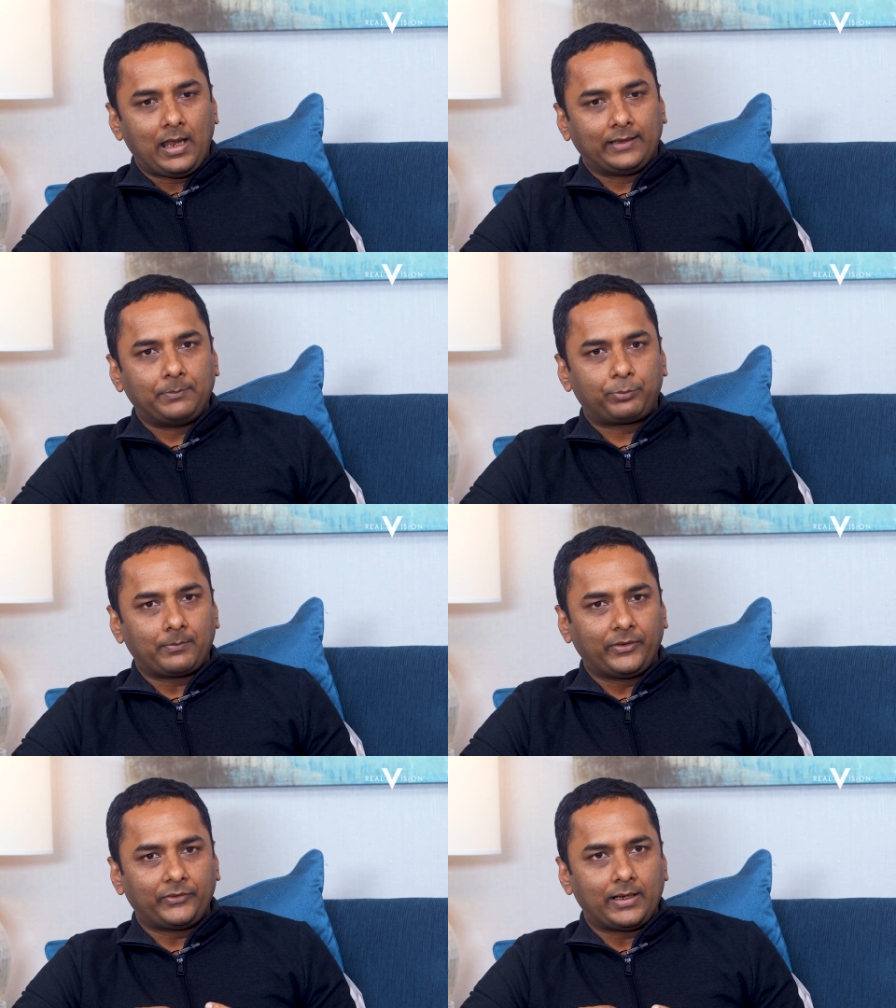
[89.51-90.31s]
And the
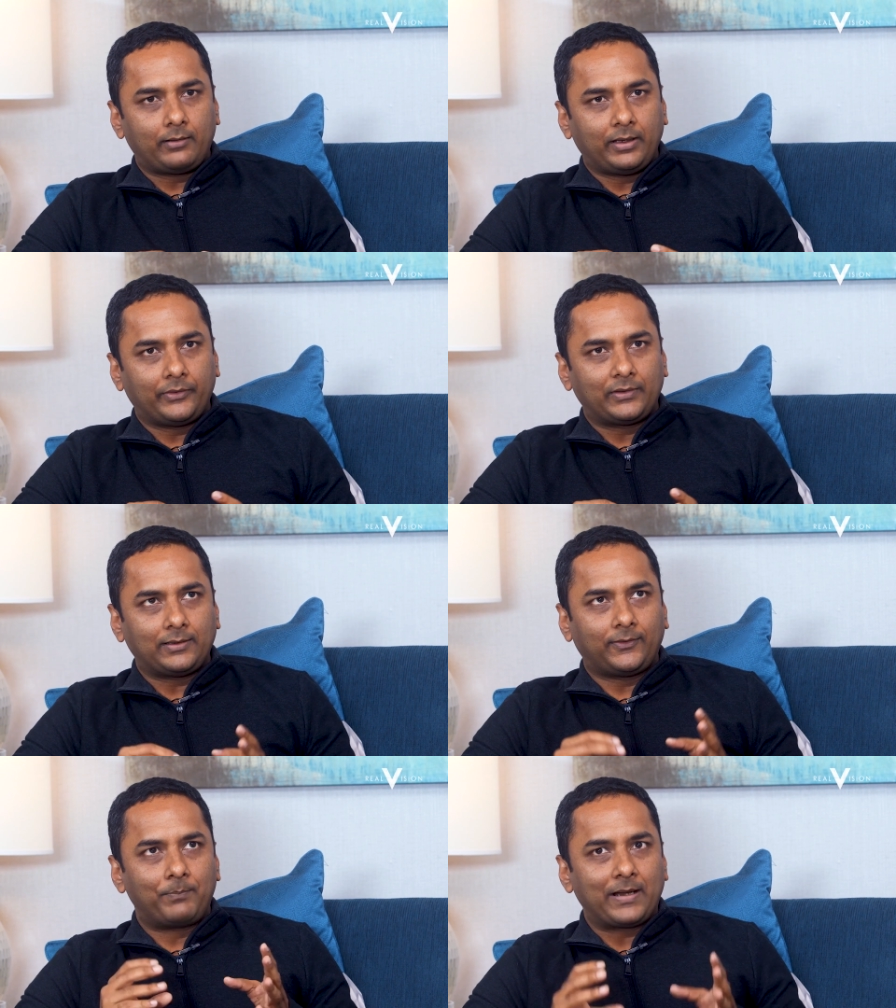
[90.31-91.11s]
premise there is
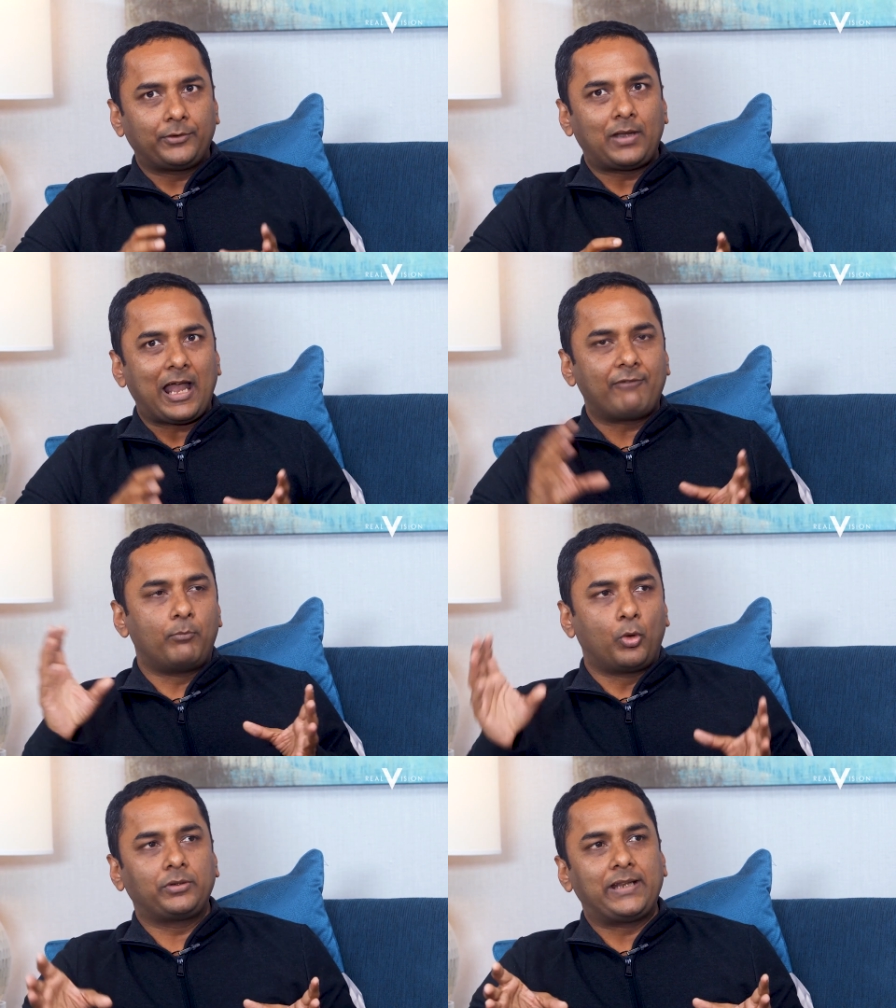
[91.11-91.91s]
that it's better to have
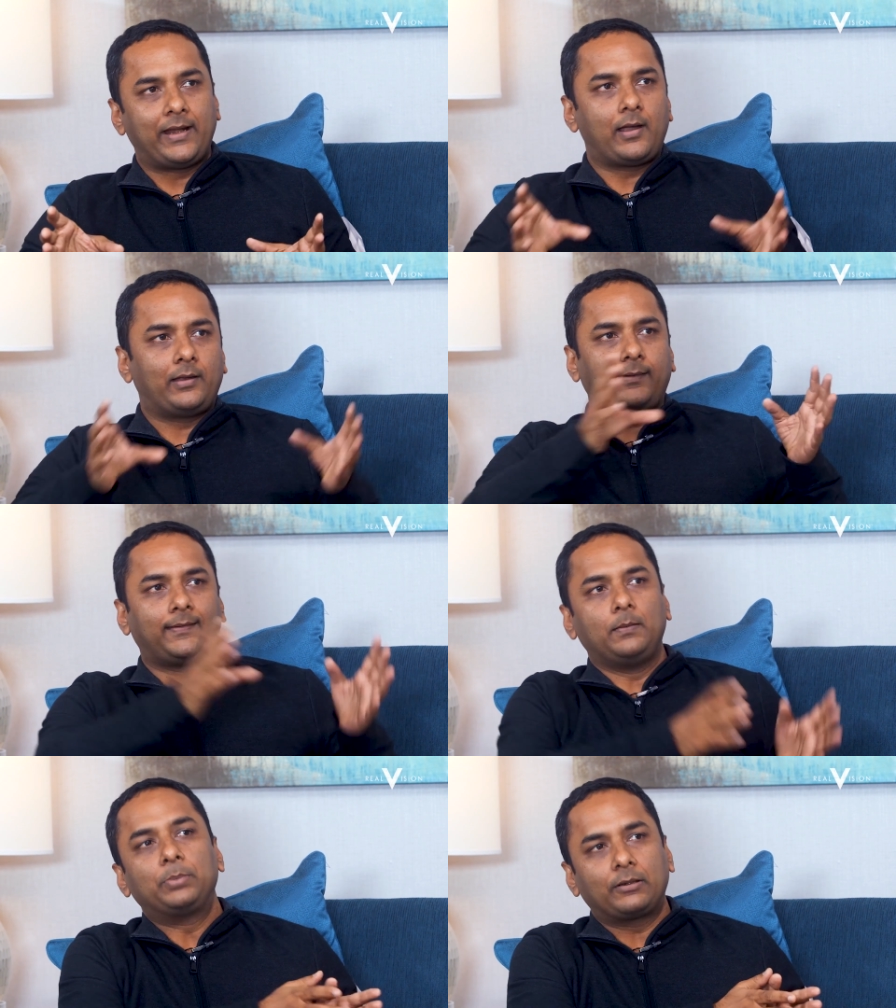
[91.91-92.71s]
more data and
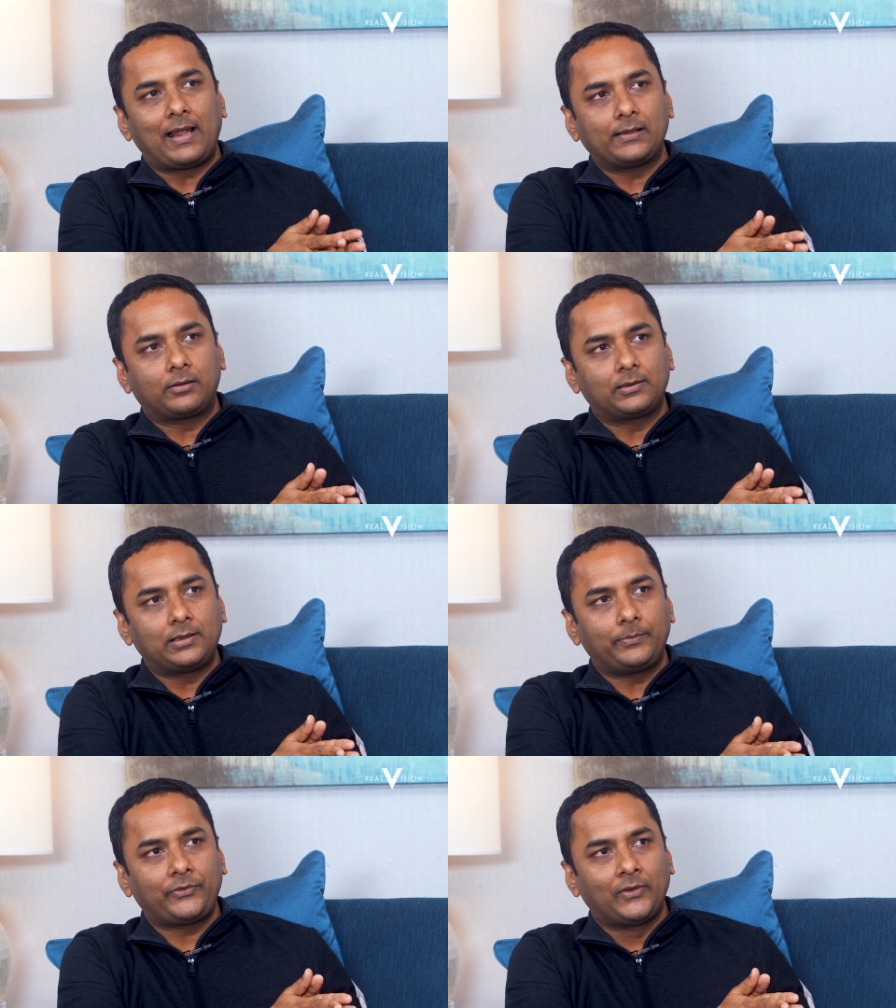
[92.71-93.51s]
simpler
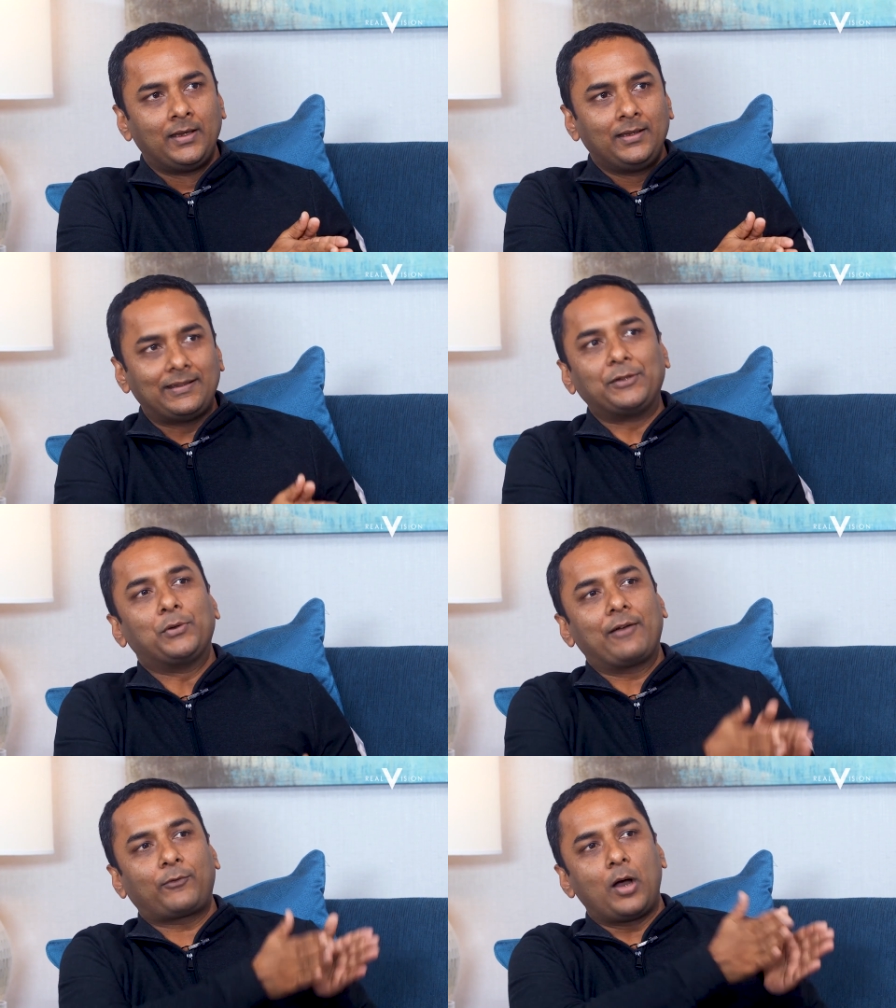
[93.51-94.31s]
algorithms than
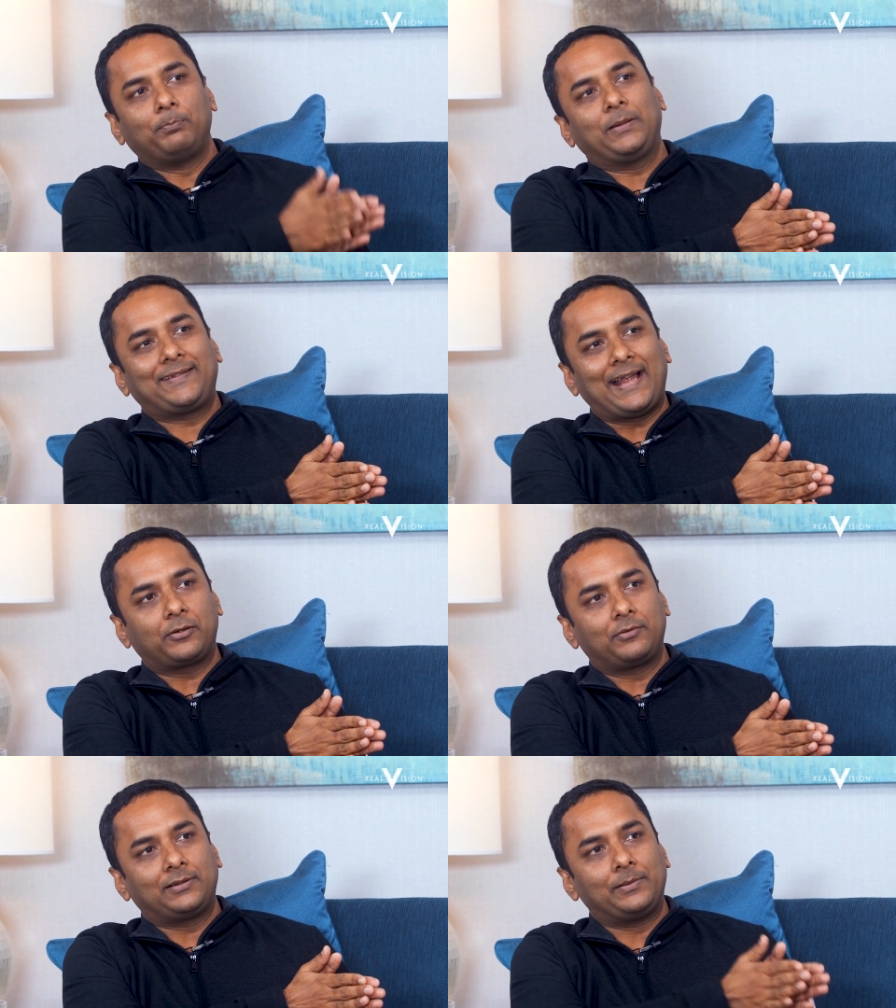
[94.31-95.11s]
to have complex
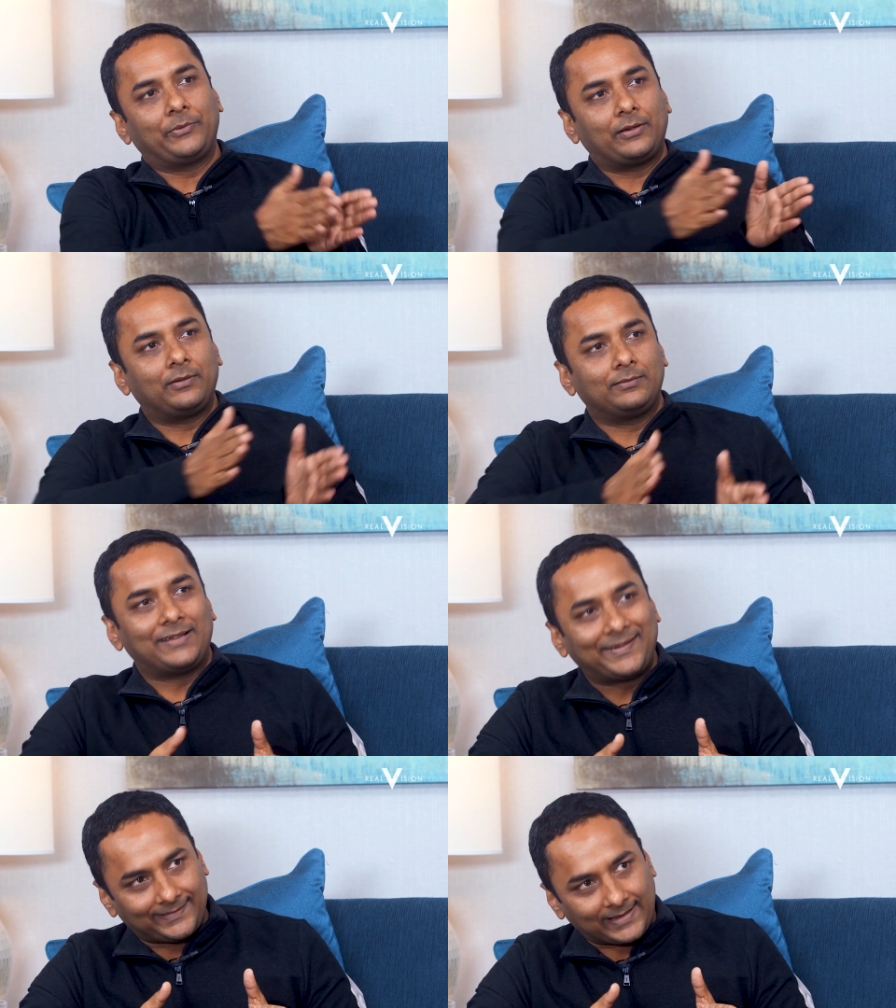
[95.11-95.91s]
algorithms and
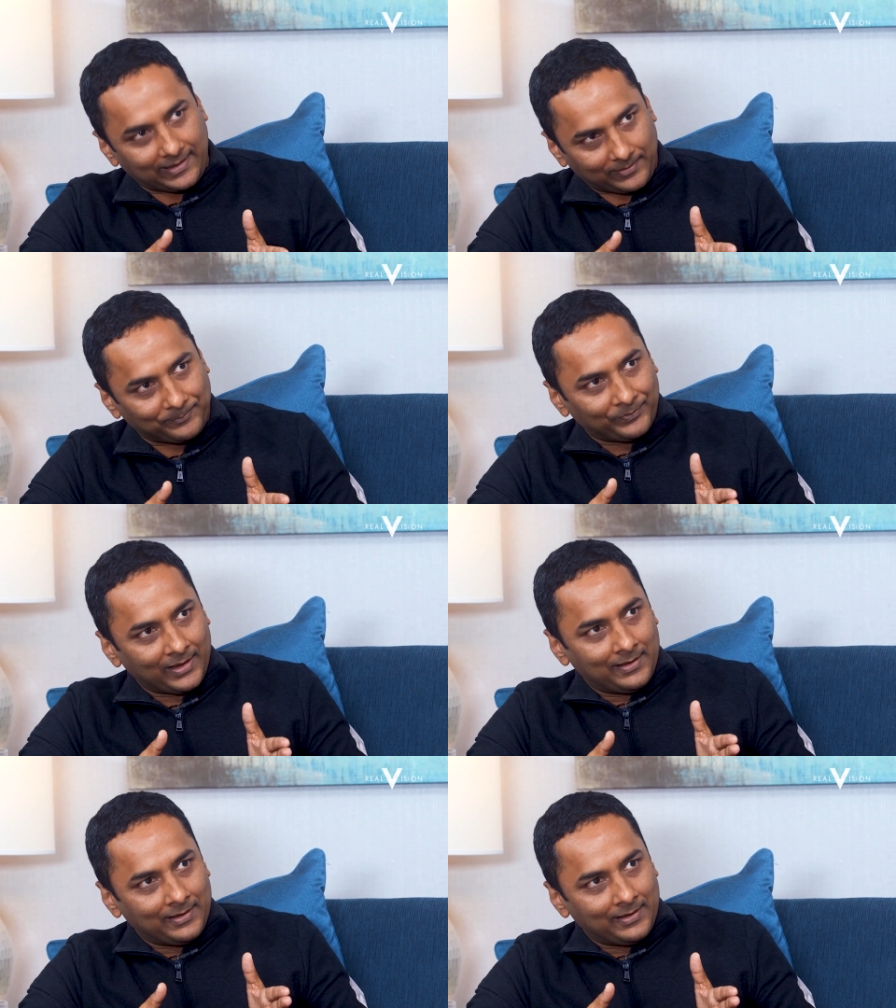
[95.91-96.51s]
less data.